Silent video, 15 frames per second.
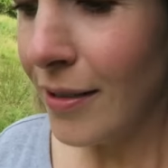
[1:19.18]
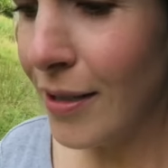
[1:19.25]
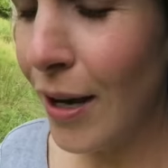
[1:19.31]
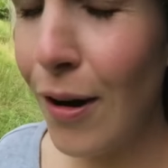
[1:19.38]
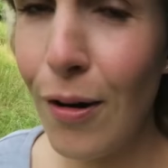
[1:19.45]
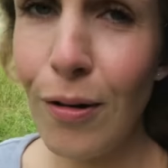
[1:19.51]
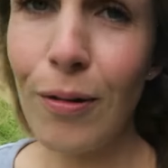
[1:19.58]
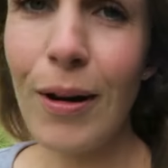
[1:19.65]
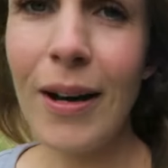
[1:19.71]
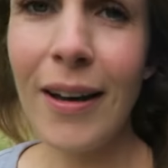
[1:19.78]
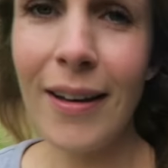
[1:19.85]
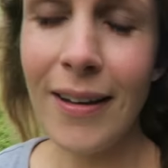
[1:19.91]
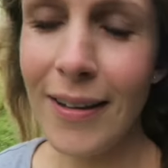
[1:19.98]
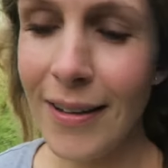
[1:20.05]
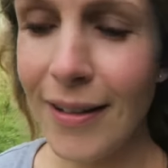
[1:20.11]
So
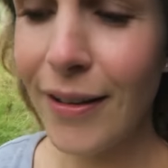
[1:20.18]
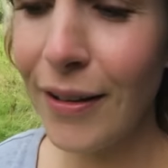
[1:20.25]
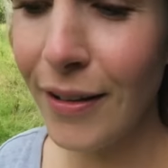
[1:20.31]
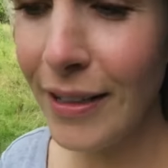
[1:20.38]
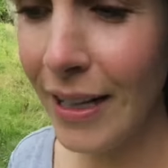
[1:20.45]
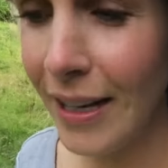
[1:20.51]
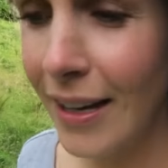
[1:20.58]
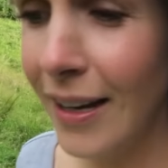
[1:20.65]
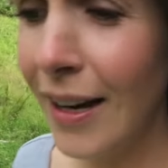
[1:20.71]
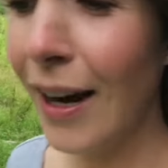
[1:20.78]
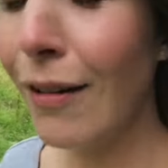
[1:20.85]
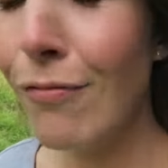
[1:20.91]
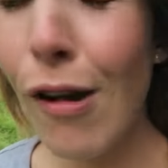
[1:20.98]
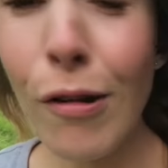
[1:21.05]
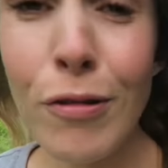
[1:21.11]

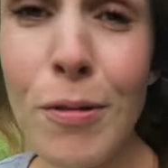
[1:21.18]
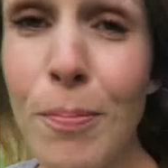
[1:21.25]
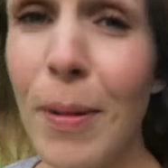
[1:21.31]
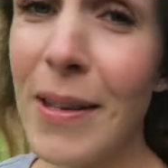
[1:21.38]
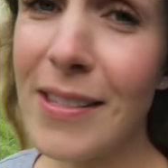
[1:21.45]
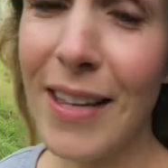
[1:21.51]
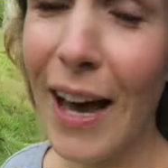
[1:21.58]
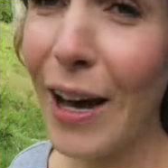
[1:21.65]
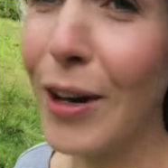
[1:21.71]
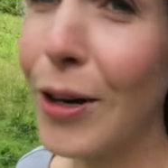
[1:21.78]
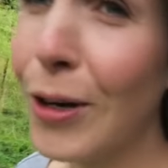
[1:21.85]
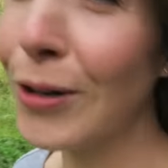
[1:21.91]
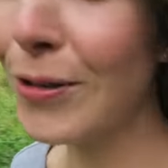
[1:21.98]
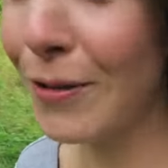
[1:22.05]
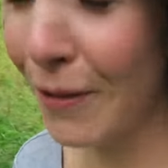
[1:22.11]
I rode the bits that I
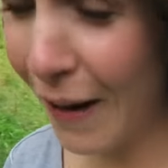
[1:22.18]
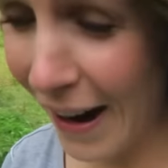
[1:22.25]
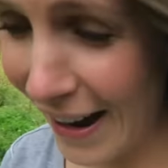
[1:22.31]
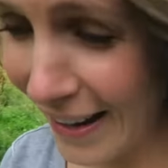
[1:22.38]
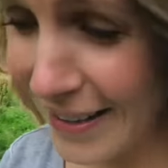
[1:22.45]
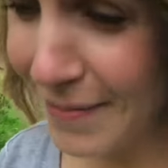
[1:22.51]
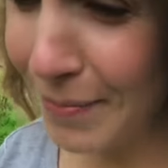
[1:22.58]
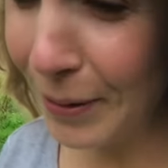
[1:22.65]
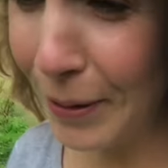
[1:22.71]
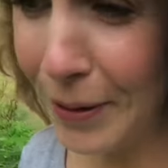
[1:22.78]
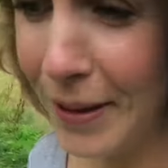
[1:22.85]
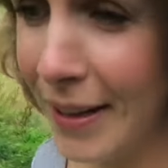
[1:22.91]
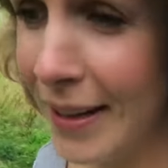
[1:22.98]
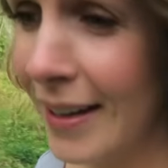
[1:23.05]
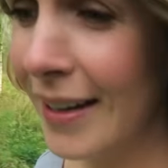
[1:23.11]
could ride, but
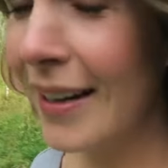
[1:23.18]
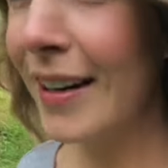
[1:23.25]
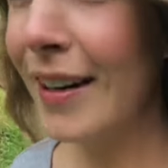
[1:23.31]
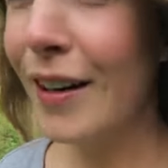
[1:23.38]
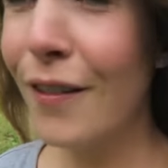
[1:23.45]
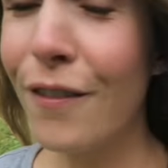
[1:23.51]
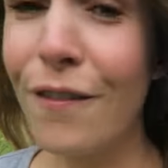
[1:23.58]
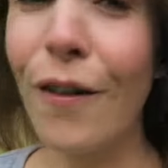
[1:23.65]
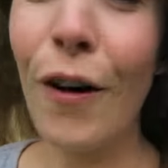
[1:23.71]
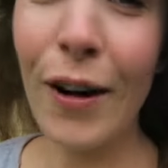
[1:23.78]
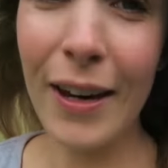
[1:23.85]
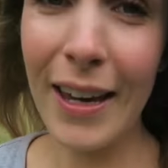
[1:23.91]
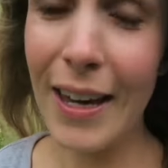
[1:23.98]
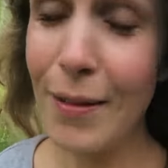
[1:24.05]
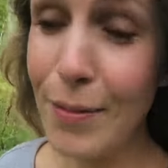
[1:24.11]

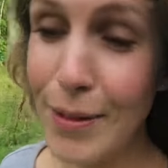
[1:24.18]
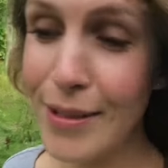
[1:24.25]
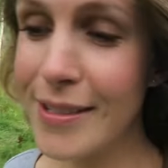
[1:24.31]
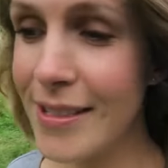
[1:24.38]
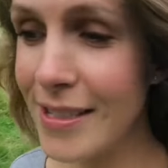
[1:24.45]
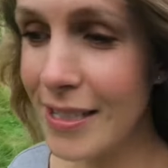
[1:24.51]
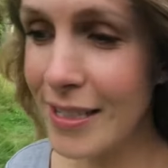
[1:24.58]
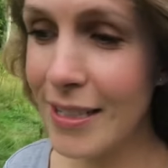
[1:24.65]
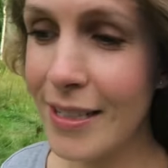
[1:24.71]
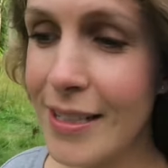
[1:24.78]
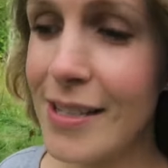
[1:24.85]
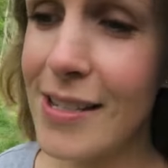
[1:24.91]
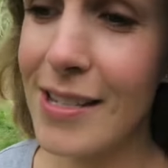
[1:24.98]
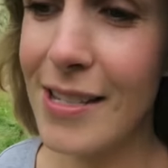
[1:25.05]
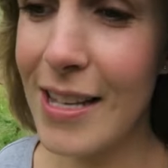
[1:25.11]
fuck, it was
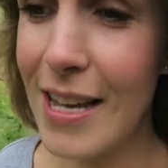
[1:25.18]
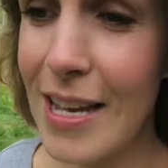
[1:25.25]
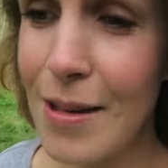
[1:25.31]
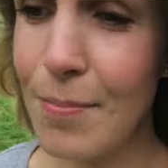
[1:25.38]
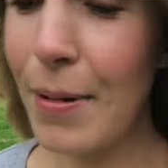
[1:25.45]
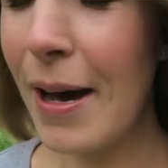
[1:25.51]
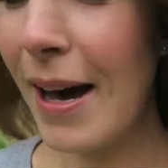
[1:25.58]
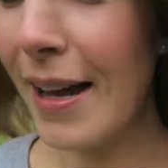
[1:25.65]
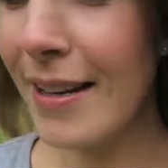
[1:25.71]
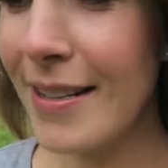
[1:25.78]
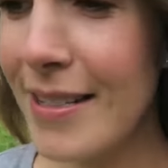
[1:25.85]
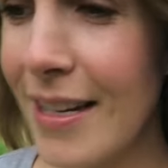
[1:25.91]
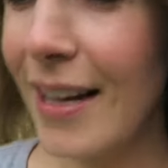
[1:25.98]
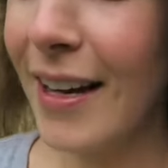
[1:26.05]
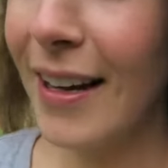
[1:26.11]
steep.
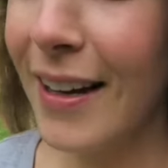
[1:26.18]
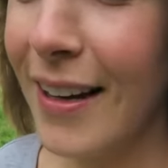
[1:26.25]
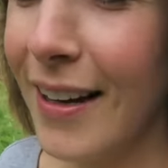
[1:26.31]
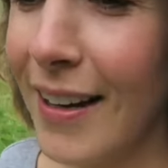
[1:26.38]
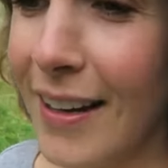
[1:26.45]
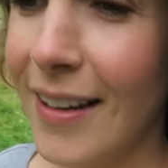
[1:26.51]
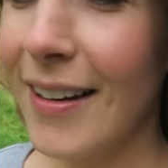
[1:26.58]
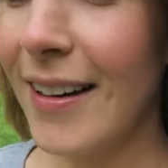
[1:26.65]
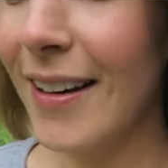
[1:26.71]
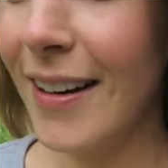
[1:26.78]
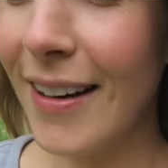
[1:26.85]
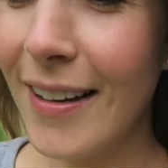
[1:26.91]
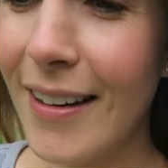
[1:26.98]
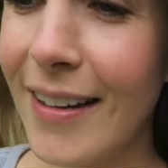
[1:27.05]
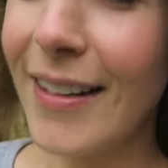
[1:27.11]
And
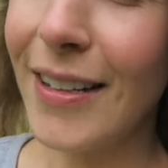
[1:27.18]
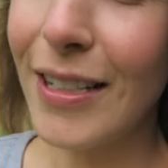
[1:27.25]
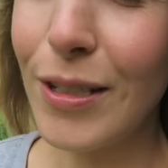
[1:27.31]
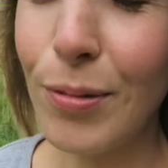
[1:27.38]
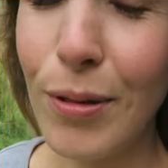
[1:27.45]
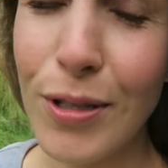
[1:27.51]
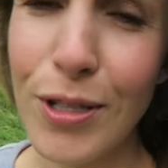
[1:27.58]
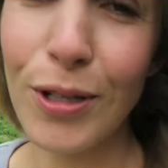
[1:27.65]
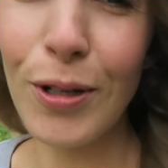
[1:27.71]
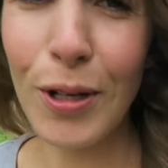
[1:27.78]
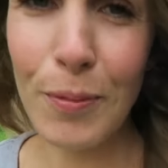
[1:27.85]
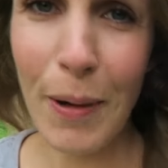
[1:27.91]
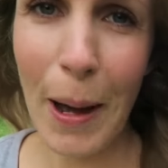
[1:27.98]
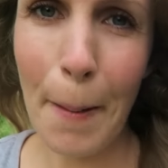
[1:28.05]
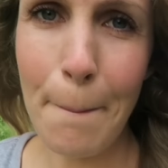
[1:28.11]
I just want to talk
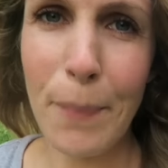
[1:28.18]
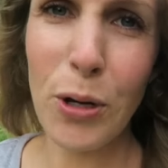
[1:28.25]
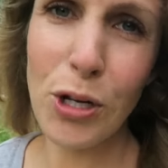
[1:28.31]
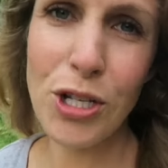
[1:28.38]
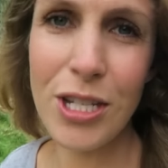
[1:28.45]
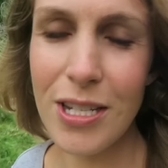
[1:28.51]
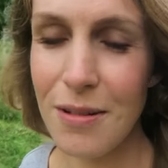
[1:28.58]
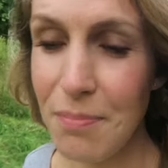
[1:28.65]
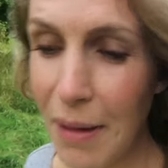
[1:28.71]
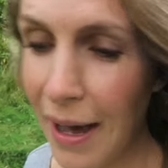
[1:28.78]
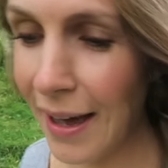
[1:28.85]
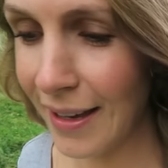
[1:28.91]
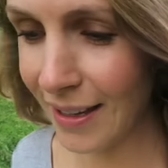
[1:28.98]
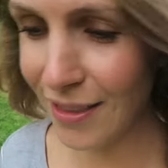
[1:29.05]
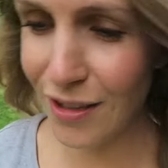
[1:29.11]
about pushing your
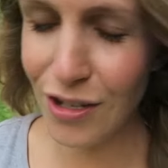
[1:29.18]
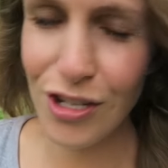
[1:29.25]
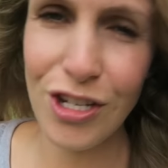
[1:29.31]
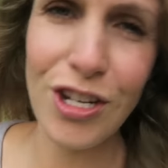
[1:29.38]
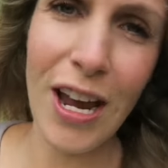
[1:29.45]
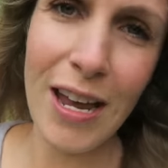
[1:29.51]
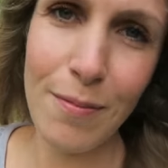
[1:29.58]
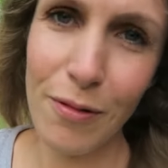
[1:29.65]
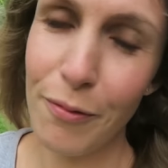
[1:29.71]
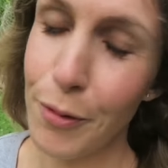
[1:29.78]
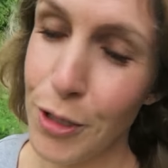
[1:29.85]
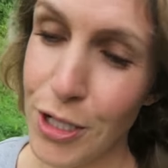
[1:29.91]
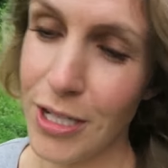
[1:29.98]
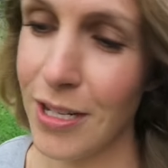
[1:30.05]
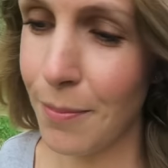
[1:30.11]
bike and the shame of
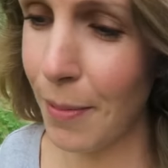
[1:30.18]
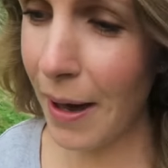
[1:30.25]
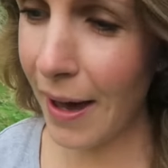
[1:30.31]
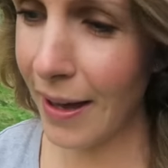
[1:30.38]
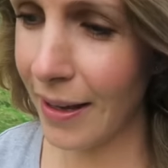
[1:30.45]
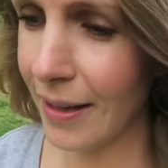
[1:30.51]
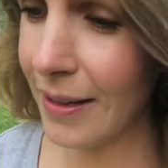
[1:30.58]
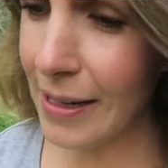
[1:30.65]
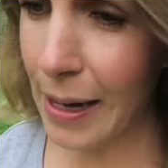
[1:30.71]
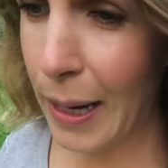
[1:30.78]
pushing your bike.